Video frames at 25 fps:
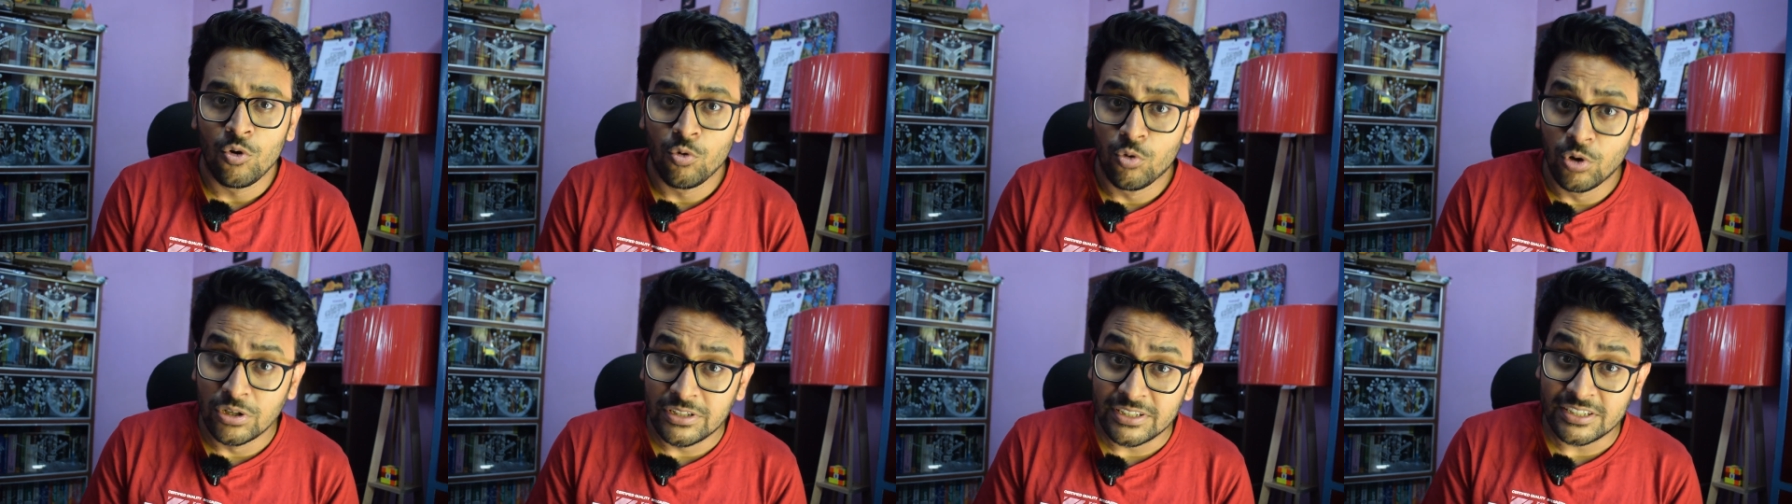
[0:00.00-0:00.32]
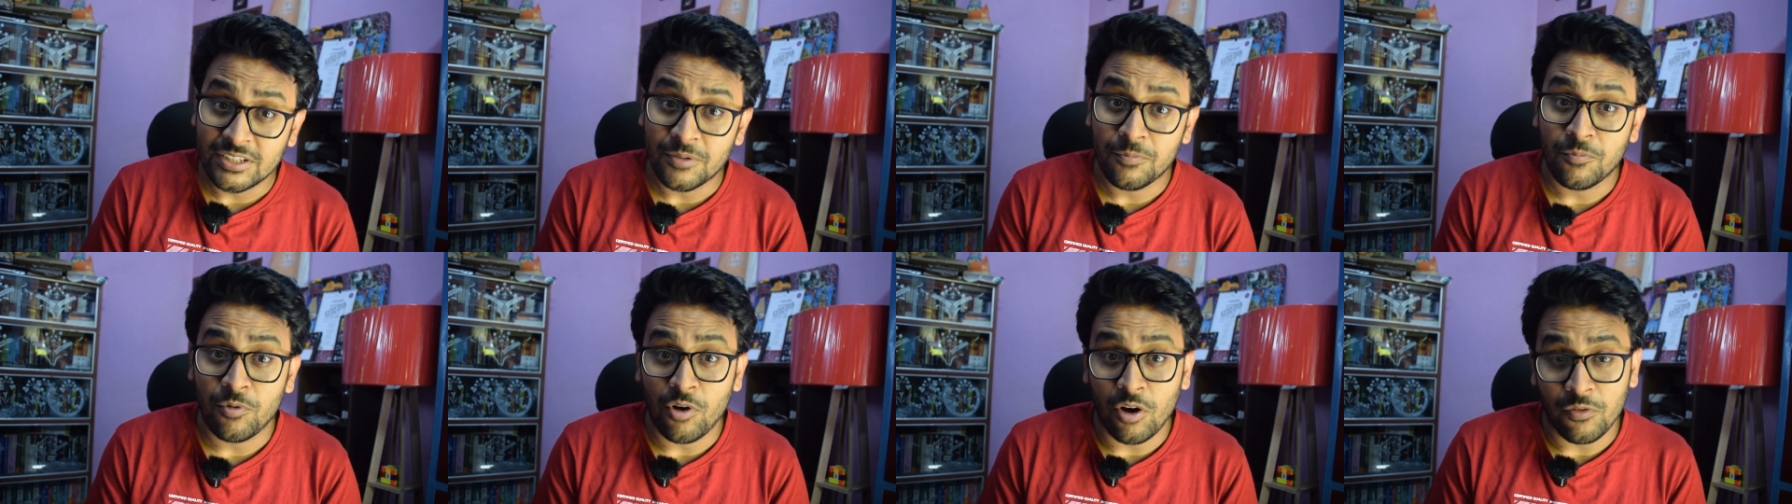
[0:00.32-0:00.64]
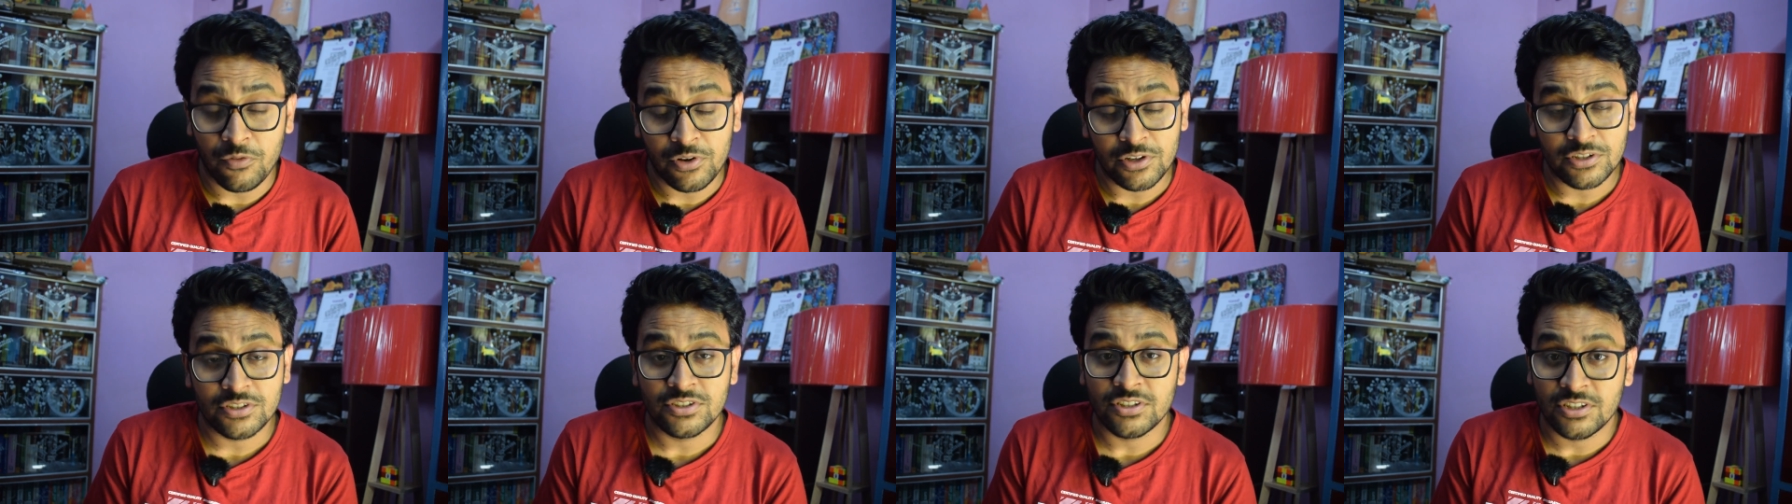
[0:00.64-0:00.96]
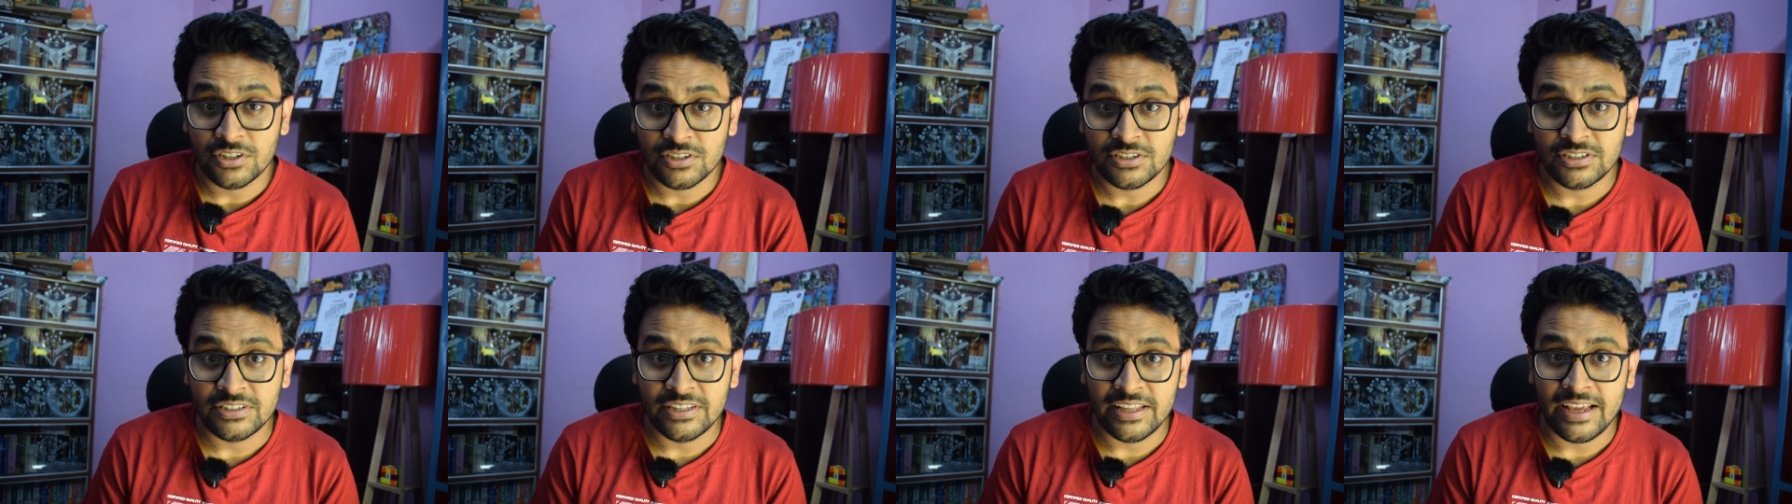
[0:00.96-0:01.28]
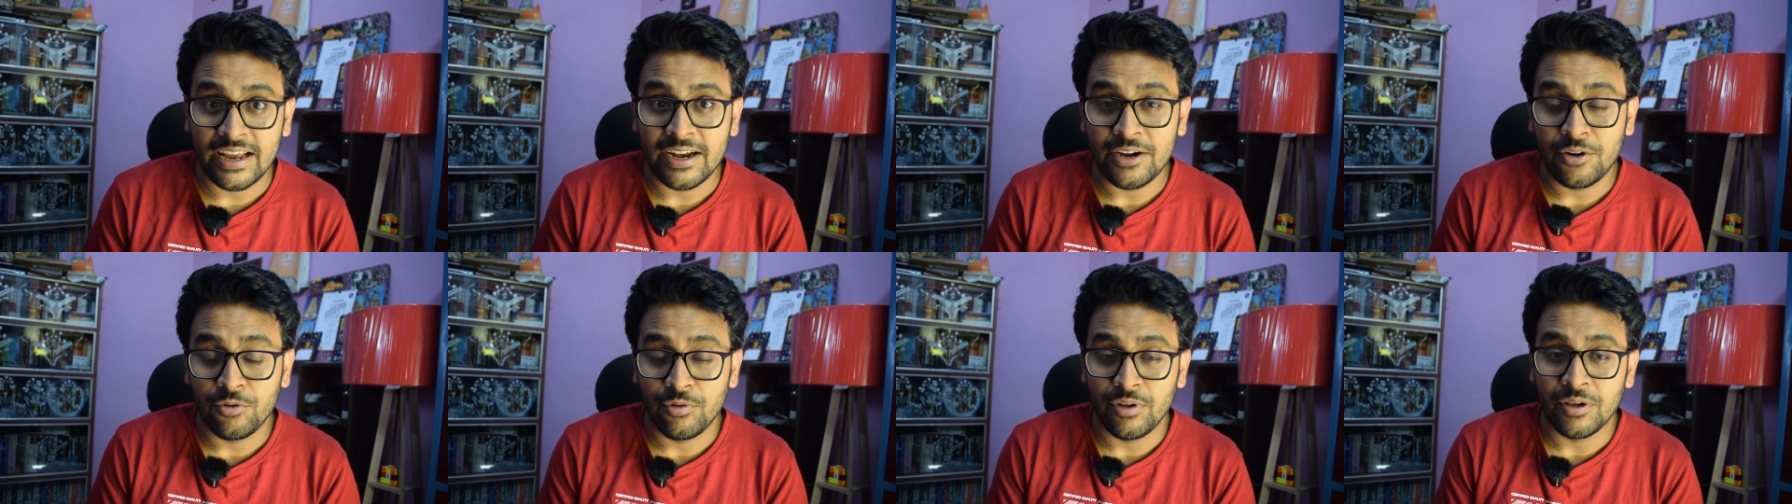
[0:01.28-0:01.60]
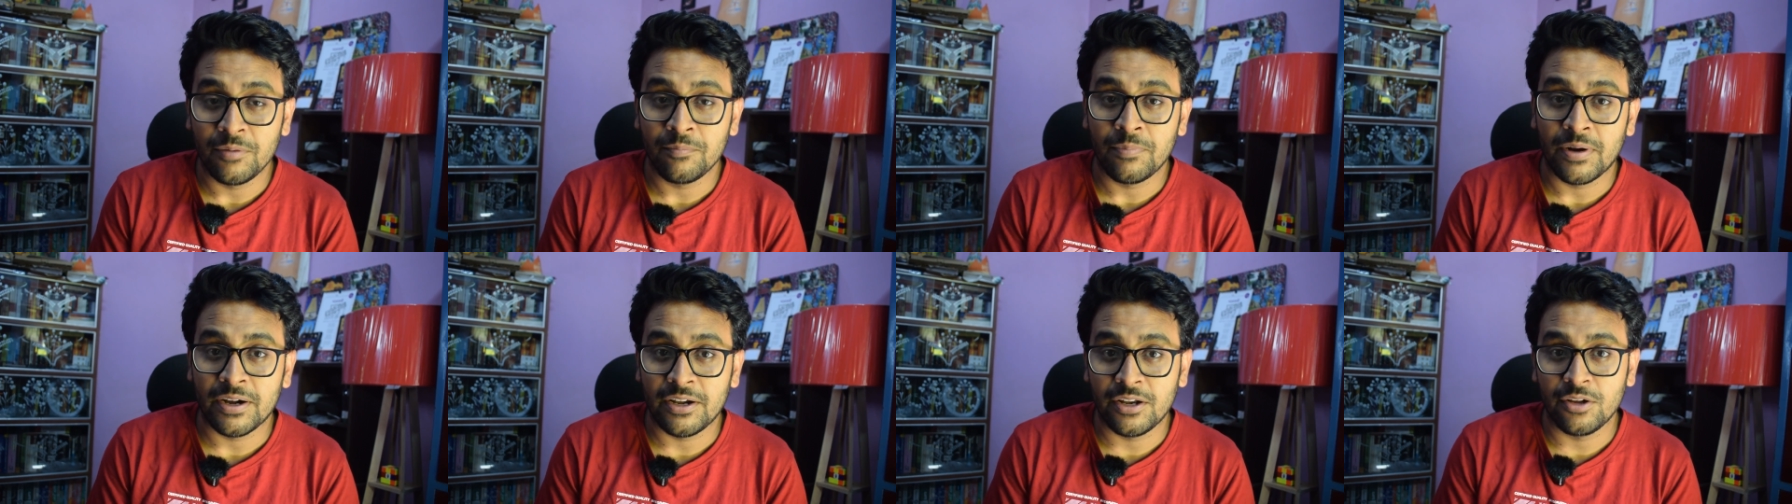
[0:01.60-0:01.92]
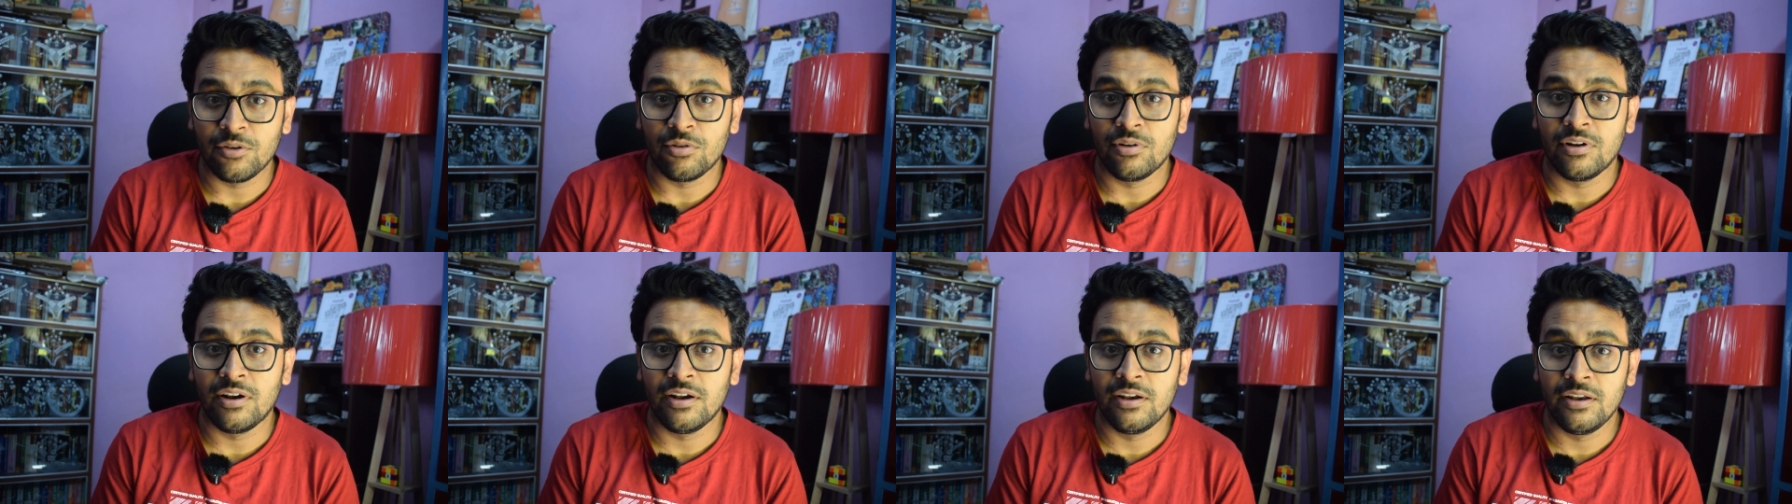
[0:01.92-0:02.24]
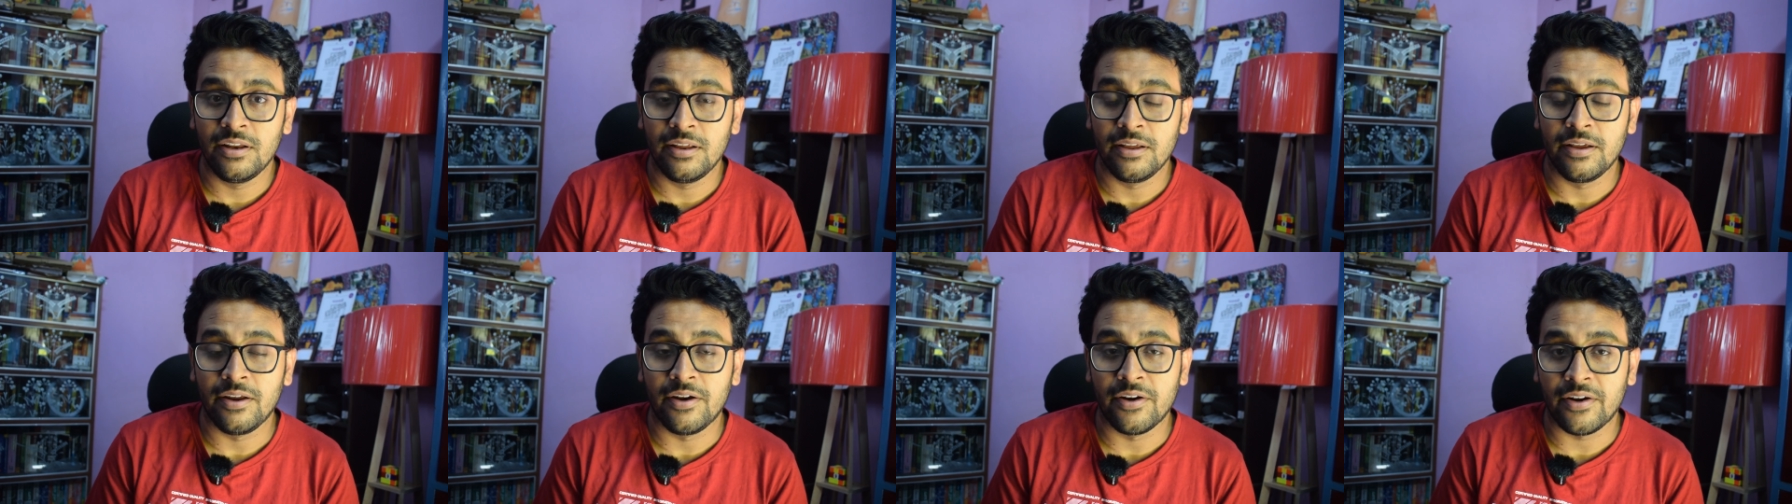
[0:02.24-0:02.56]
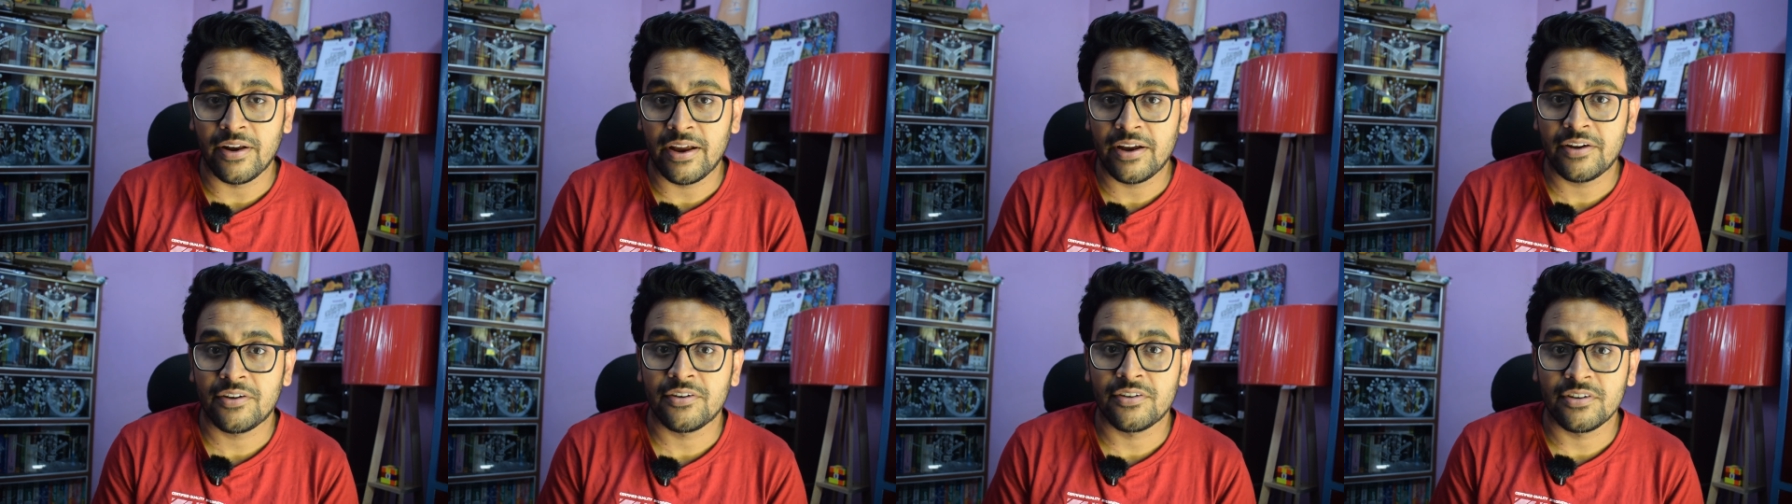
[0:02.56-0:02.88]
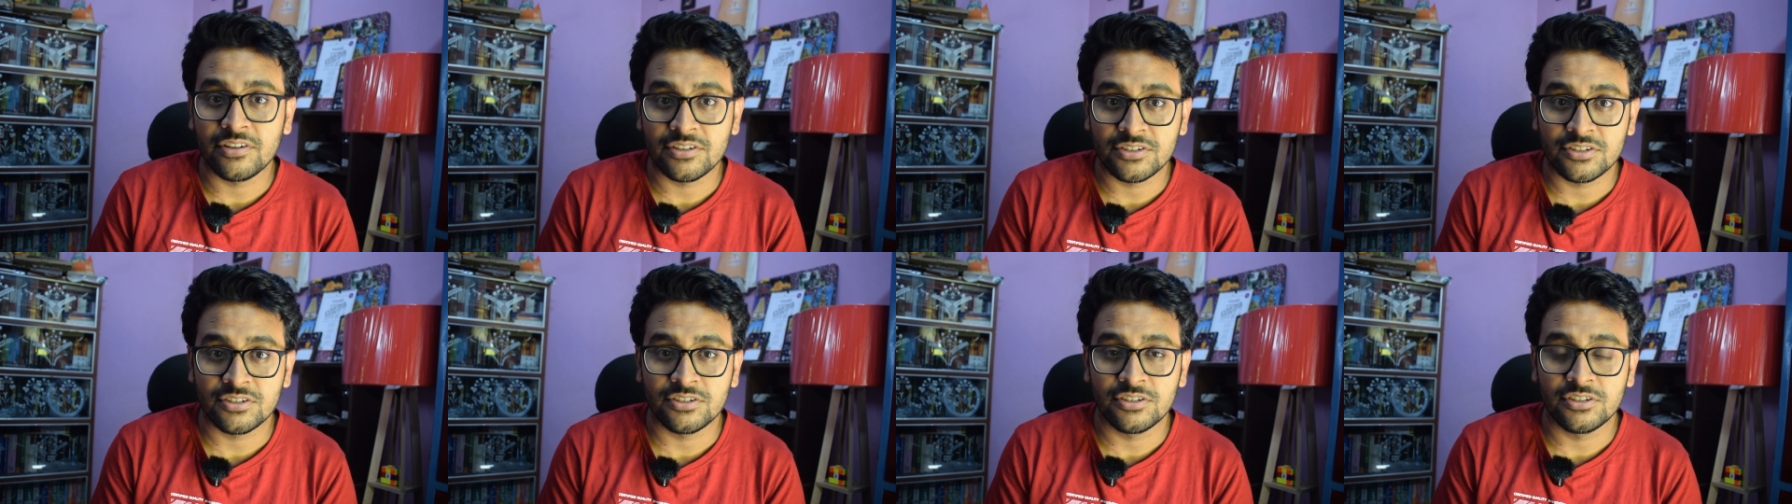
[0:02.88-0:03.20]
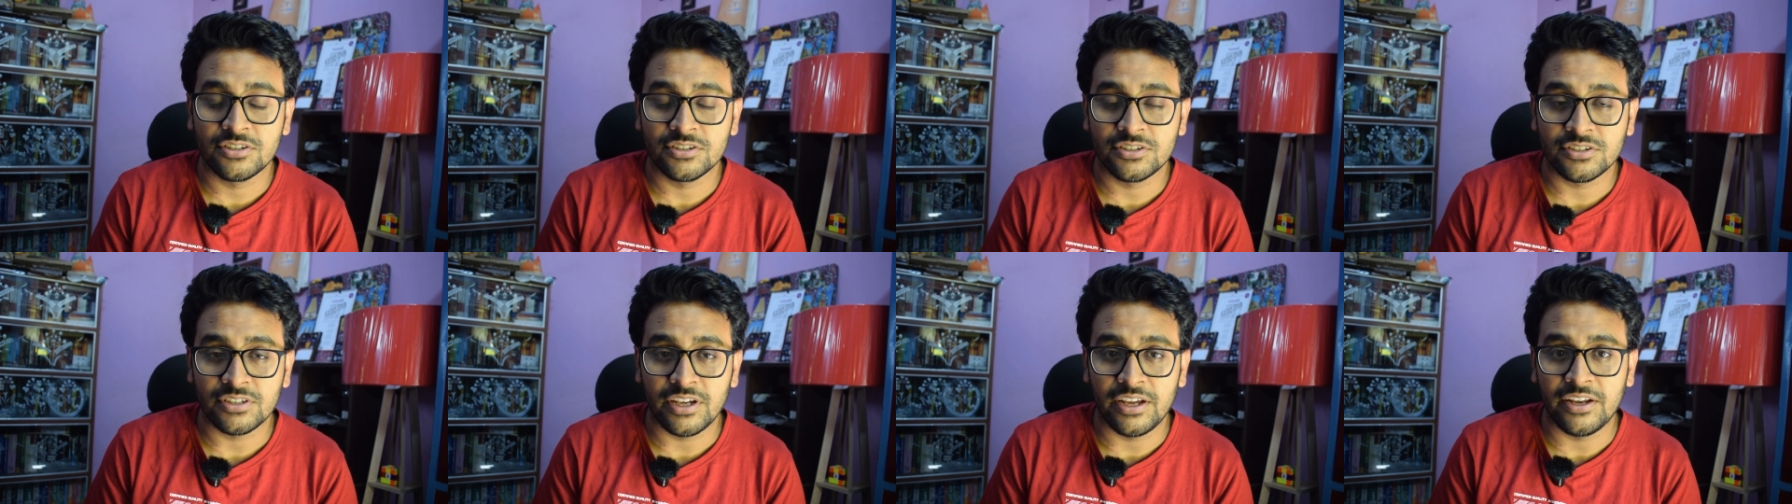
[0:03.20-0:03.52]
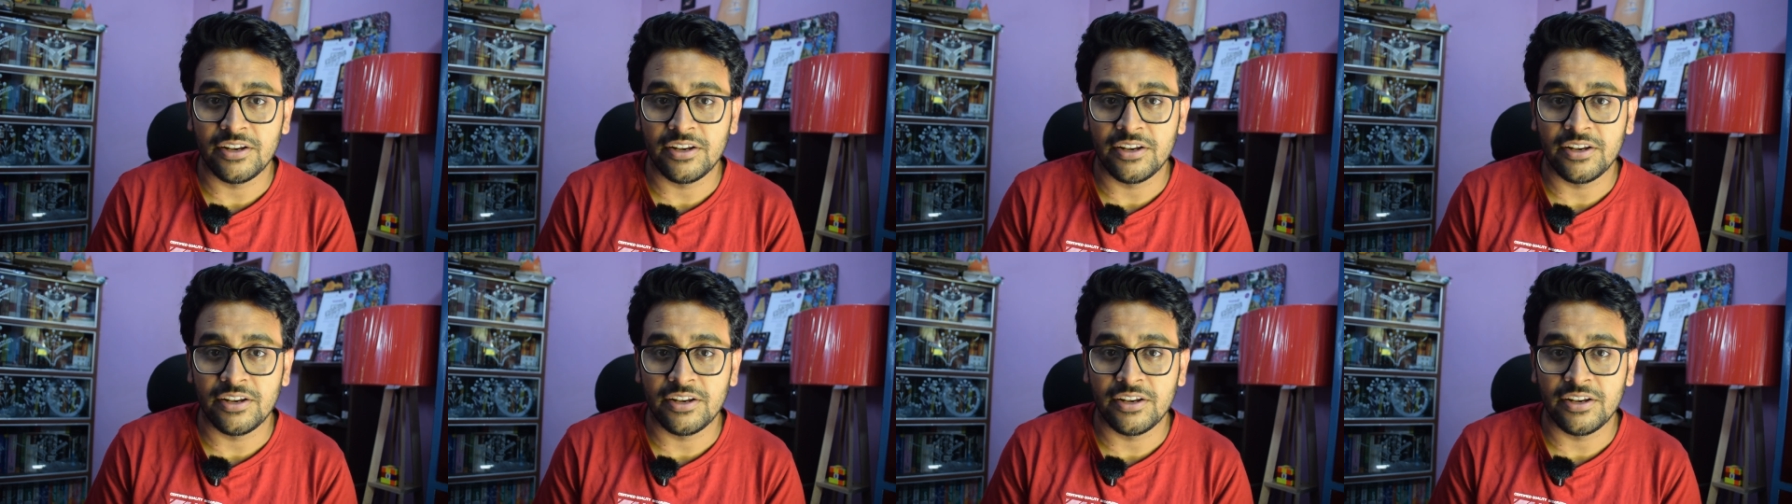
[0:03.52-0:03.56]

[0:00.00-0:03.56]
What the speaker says: which are the professors, they are doing particularly great research